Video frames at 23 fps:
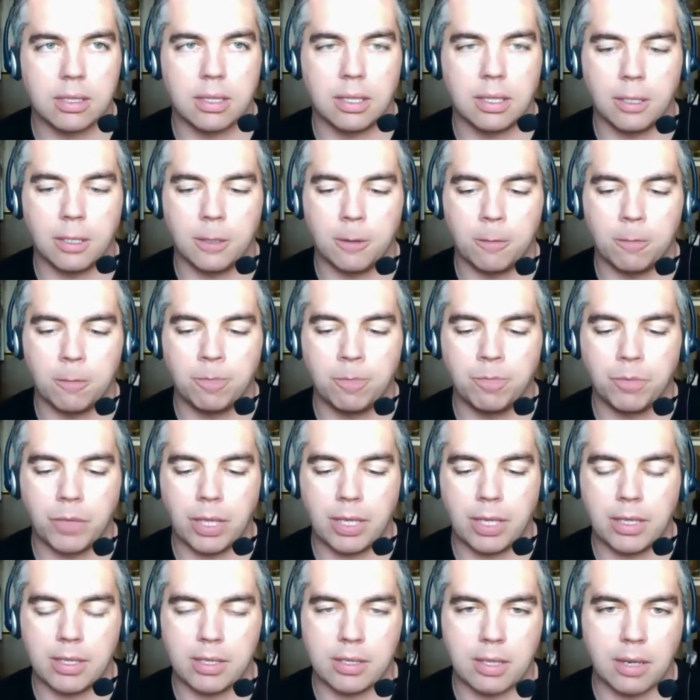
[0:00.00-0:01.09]
I
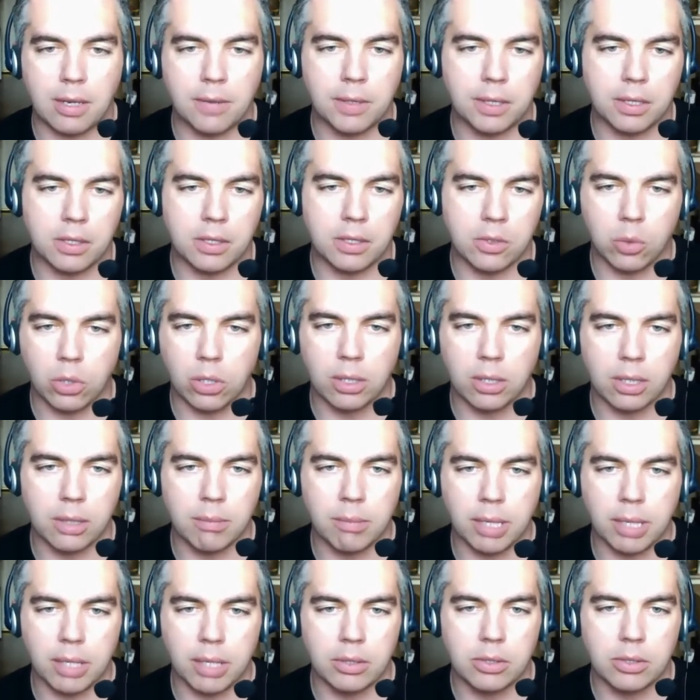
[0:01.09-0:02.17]
discovered his work in
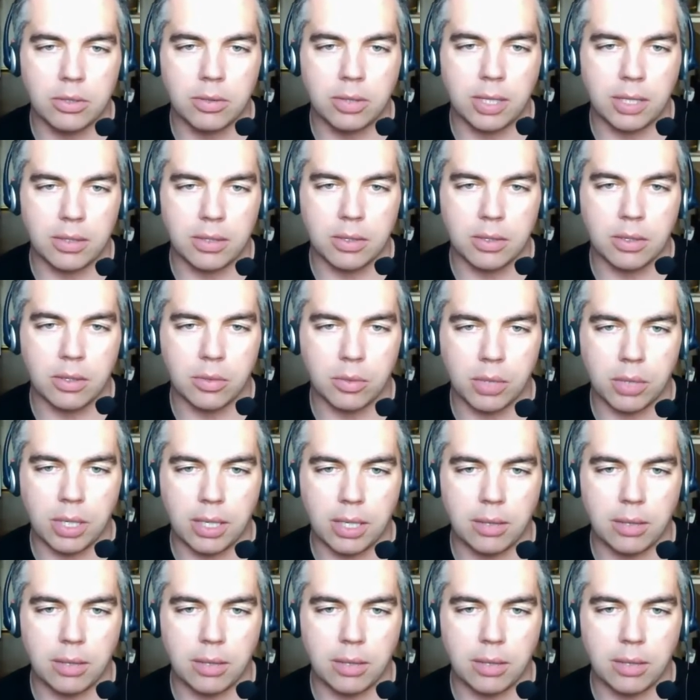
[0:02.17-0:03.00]
about 2003.